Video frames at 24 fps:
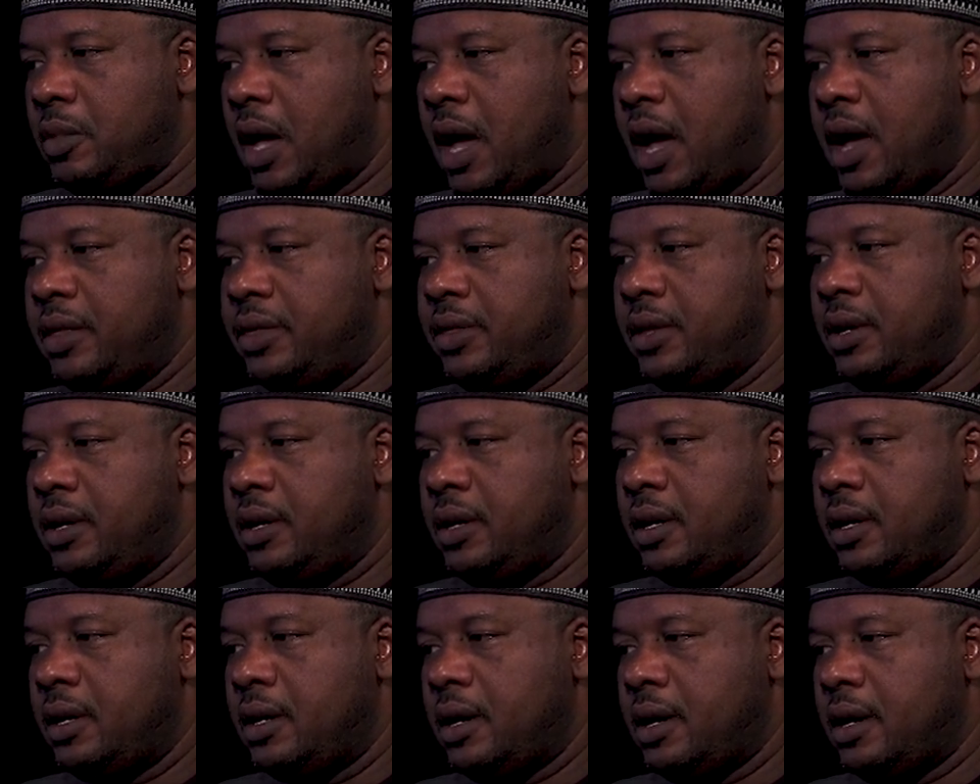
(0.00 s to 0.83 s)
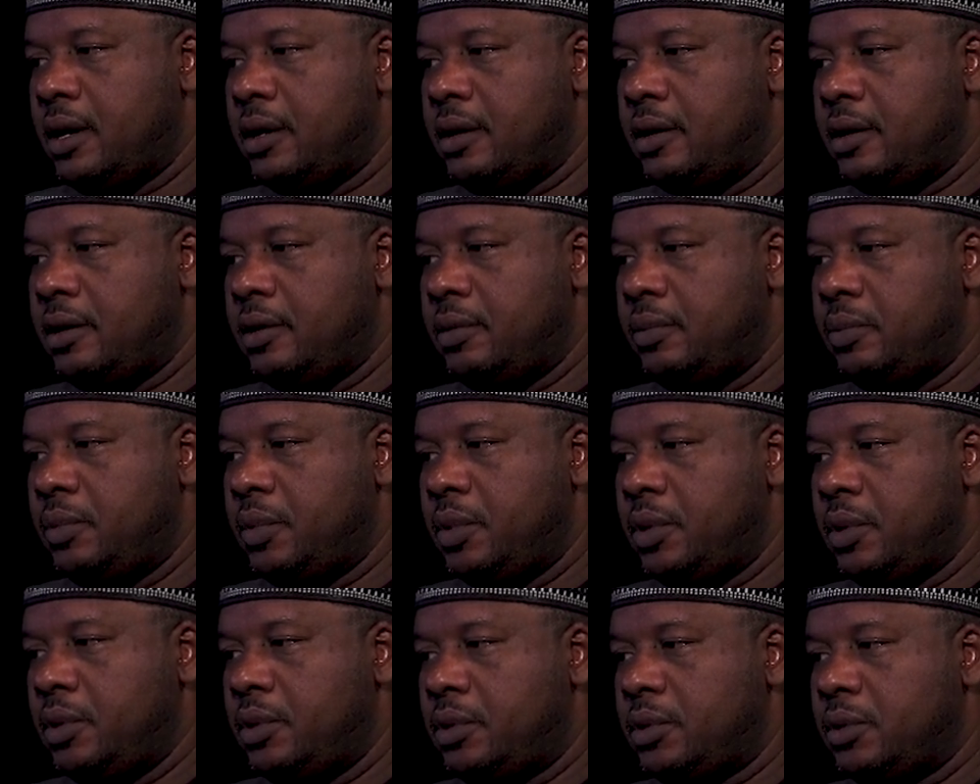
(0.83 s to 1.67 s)
I think uh, it,
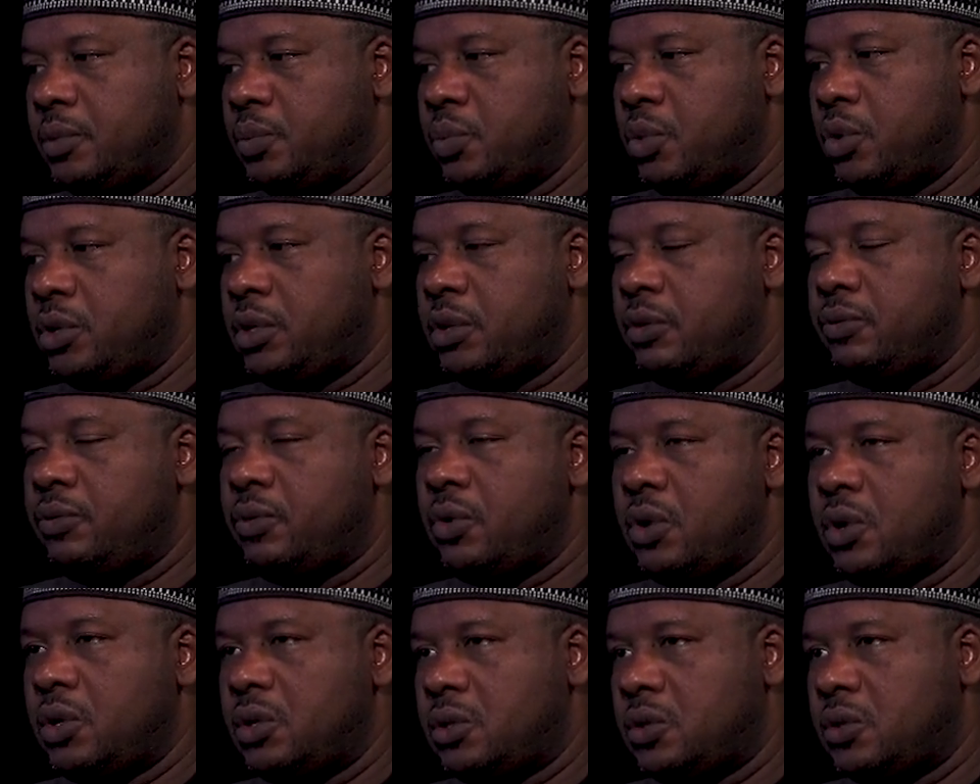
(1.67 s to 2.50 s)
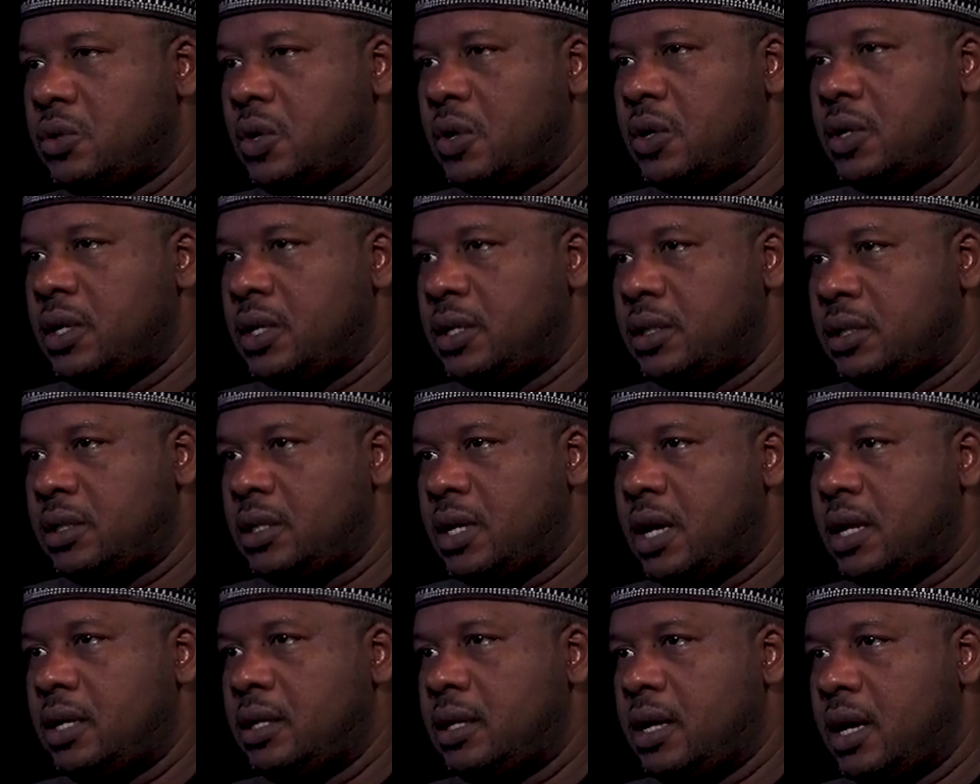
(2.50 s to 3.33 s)
it's important for us to
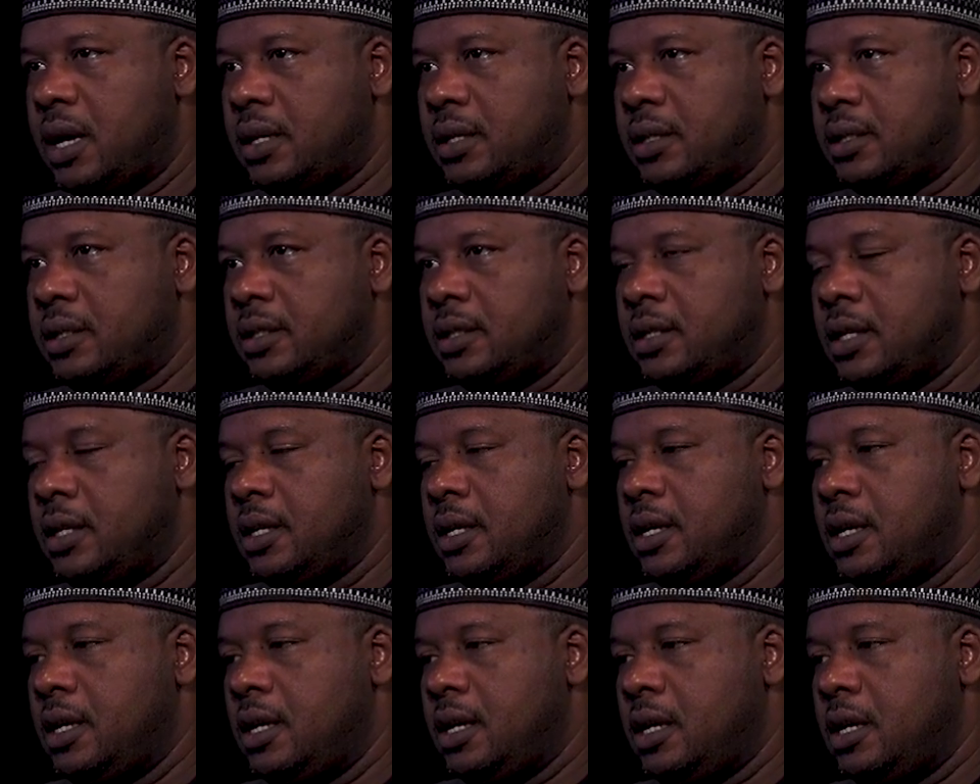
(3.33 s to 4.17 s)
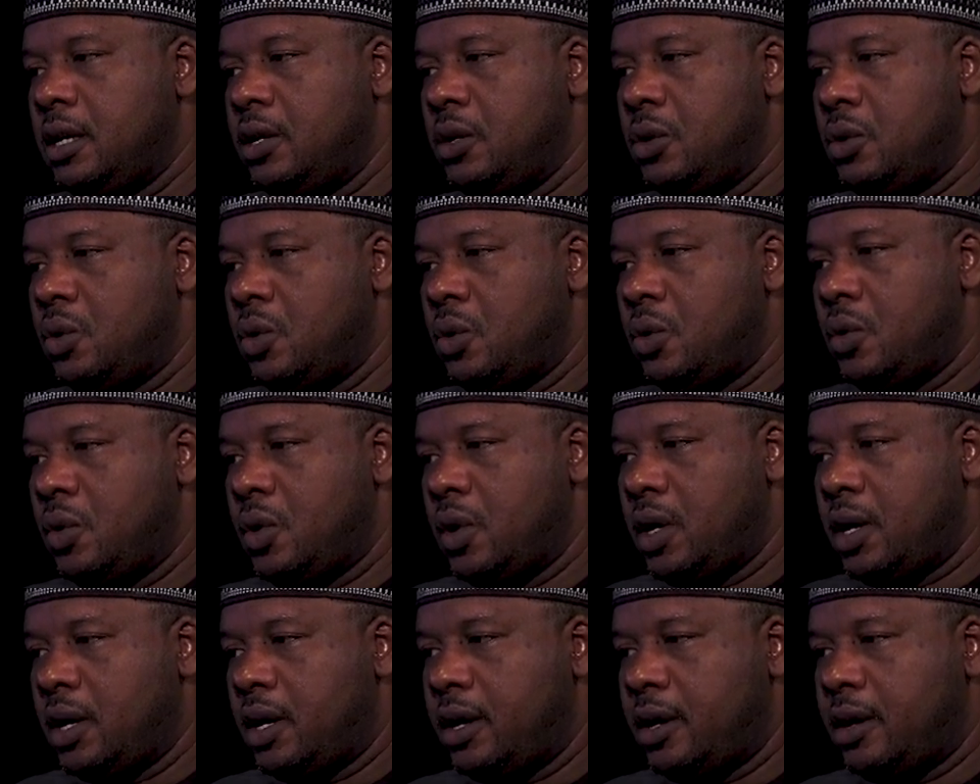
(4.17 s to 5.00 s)
understand that, you know,
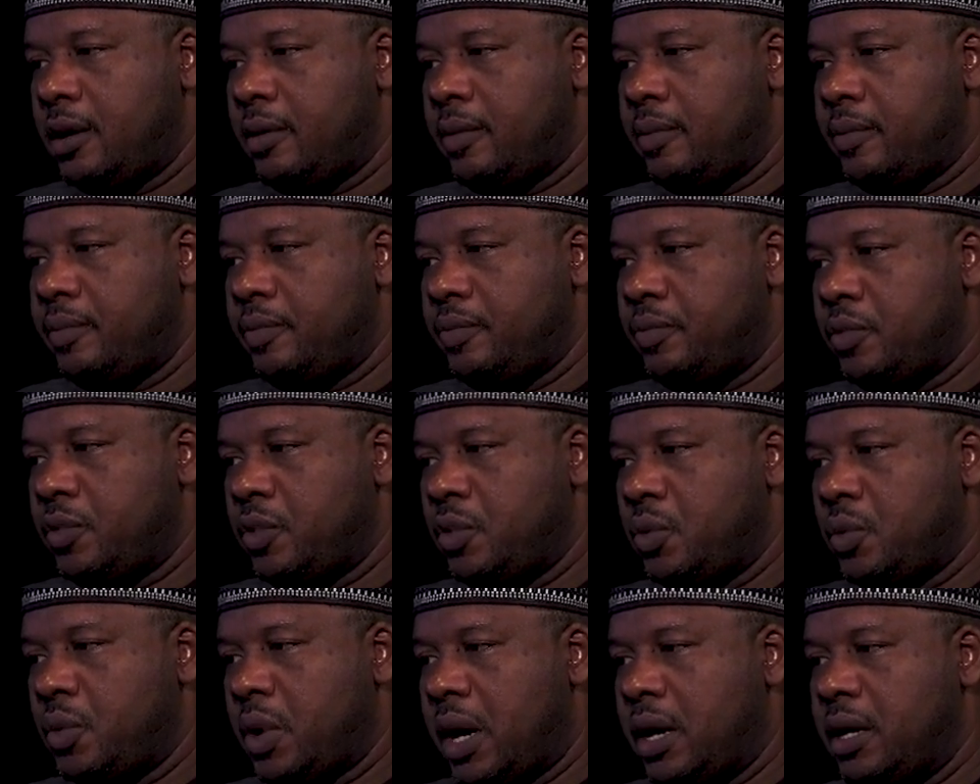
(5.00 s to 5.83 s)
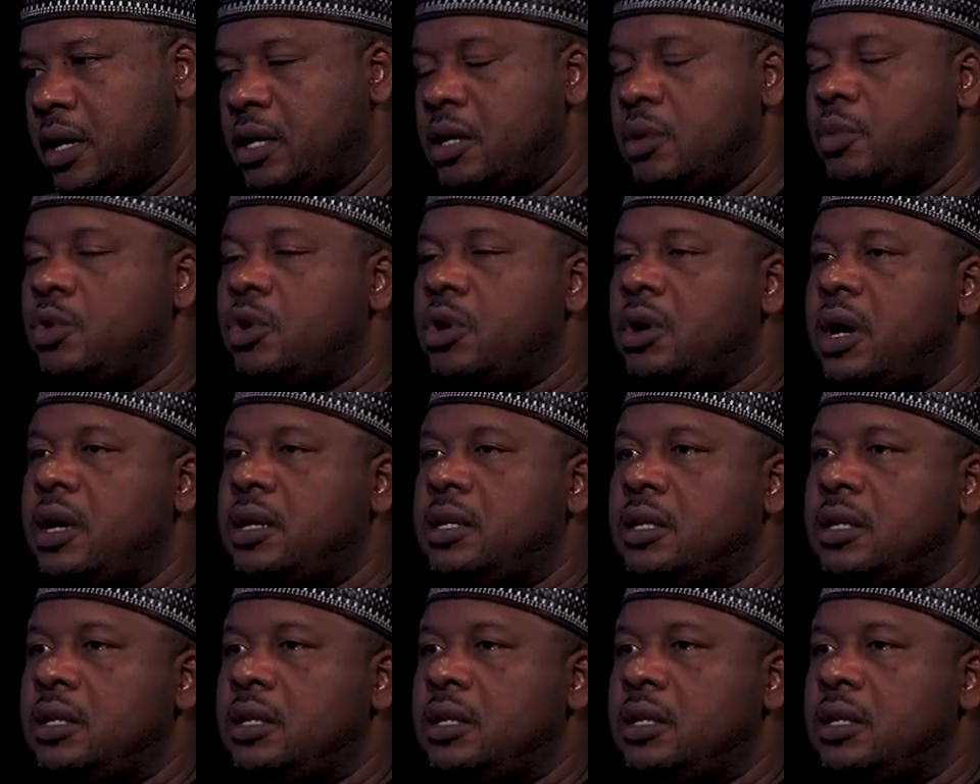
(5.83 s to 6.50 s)
um, we're in a democratic